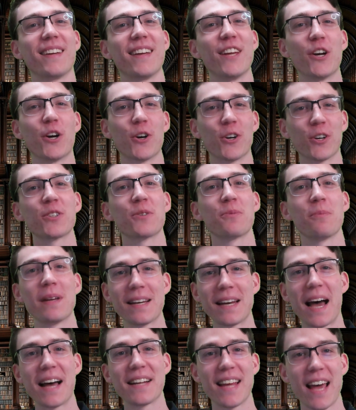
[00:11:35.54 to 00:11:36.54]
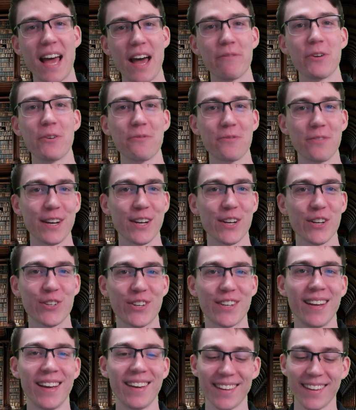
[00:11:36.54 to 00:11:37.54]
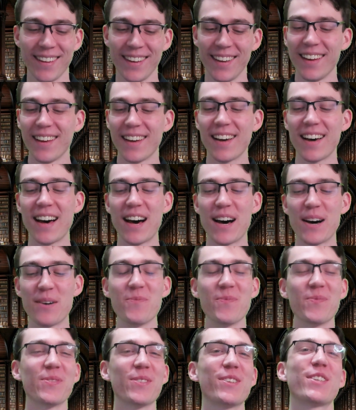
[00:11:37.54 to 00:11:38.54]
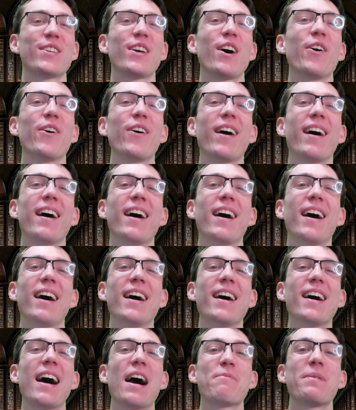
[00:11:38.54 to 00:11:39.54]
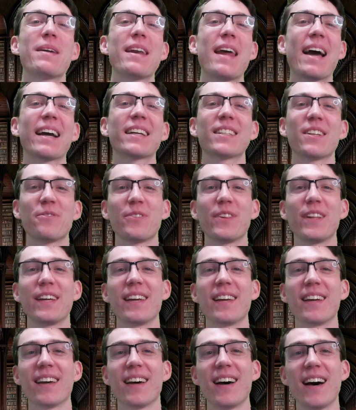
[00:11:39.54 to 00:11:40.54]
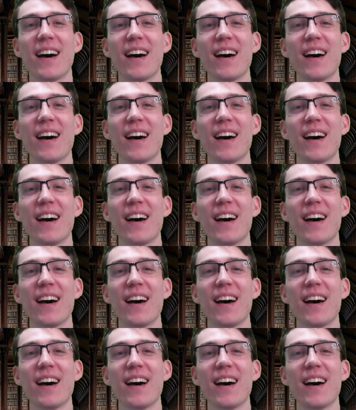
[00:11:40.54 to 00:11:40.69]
it irks me not to have it finished. So I've been actively